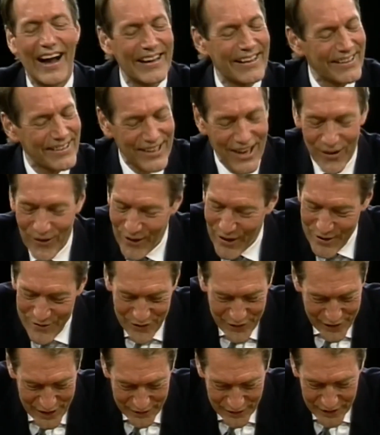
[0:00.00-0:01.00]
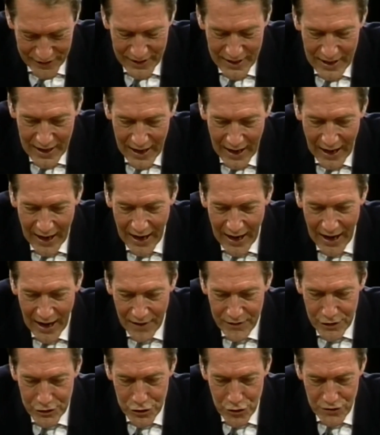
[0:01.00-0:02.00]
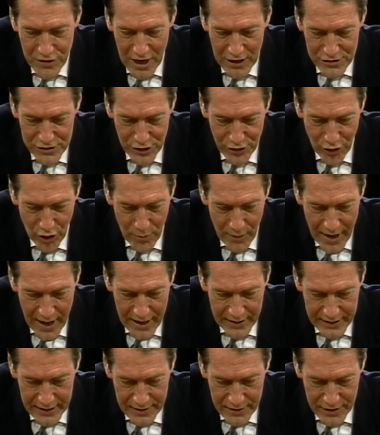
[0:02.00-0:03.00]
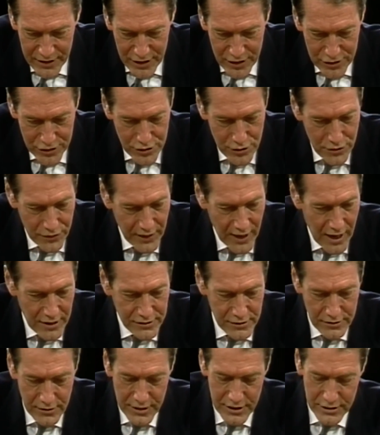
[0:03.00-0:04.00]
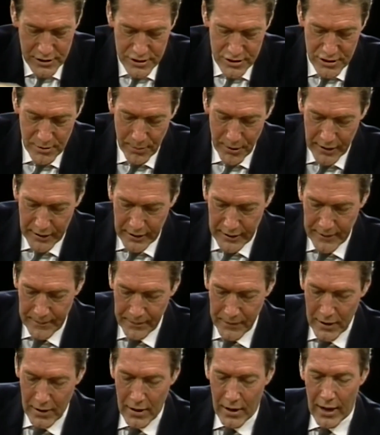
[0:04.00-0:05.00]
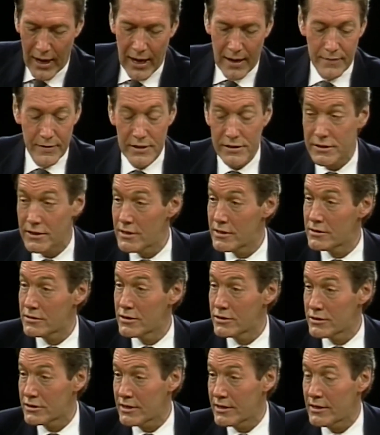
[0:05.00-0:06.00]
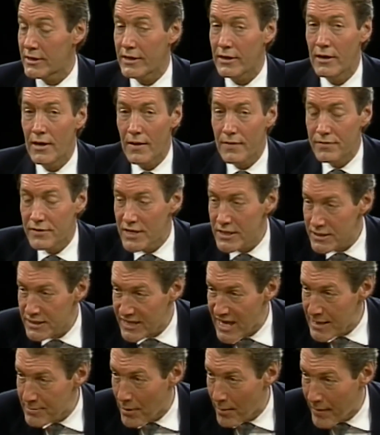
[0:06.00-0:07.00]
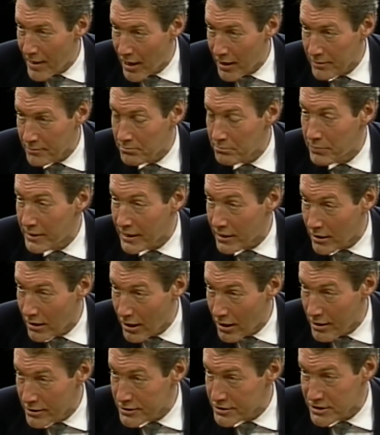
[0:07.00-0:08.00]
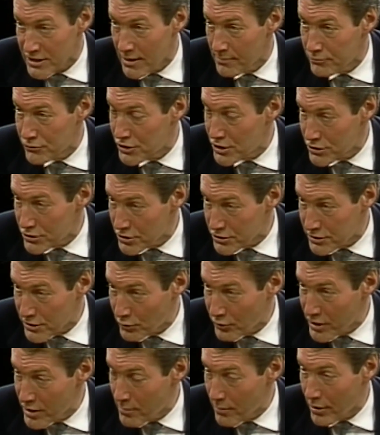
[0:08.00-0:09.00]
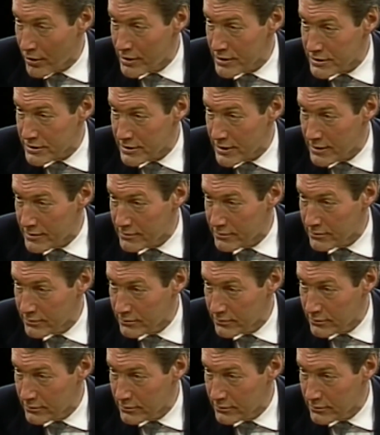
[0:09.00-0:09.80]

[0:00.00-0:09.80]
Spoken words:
I could go on forever. The 2,000-Year-Old Man in the year 2000. This is the book, and this is the CD. This came about because some genius at William Morris said,